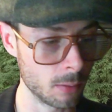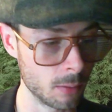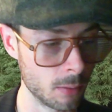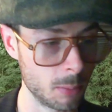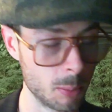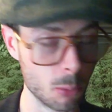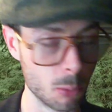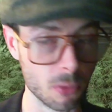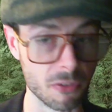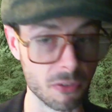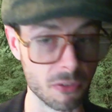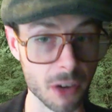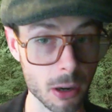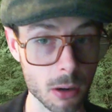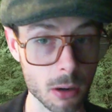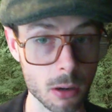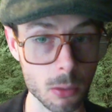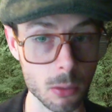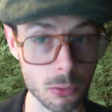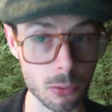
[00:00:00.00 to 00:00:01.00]
People with
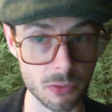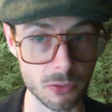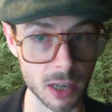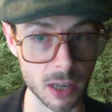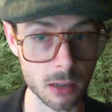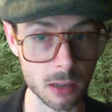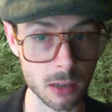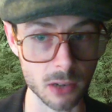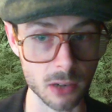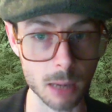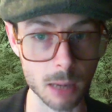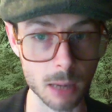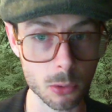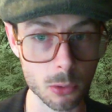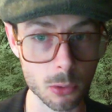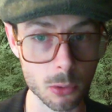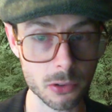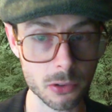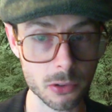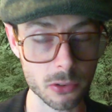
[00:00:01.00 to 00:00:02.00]
varicose veins and
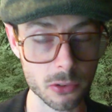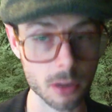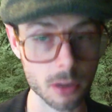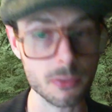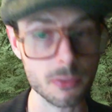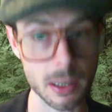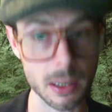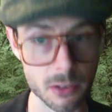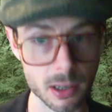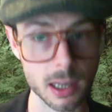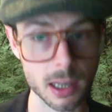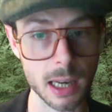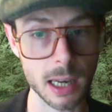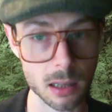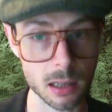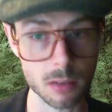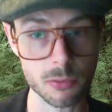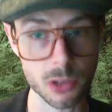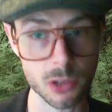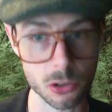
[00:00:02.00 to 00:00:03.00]
hemorrhoids and stuff, that's a
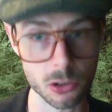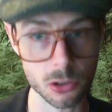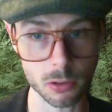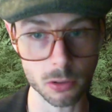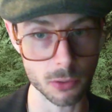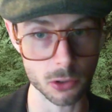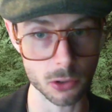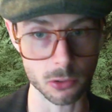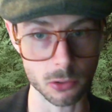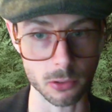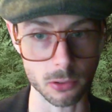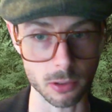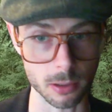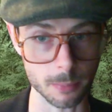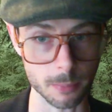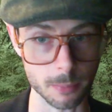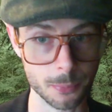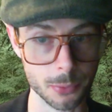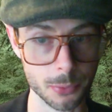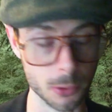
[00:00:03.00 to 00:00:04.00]
connective tissue deficiency.